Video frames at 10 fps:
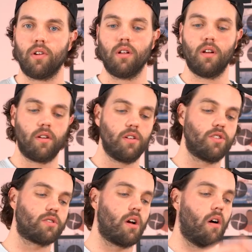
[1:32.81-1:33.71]
You literally
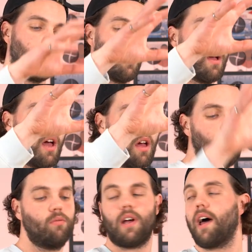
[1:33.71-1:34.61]
just go, hey,
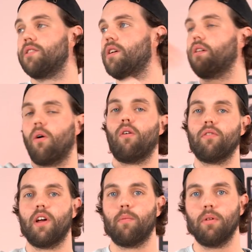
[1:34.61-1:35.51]
you data set, go
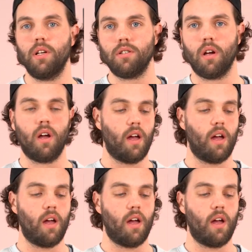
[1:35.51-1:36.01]
over there, please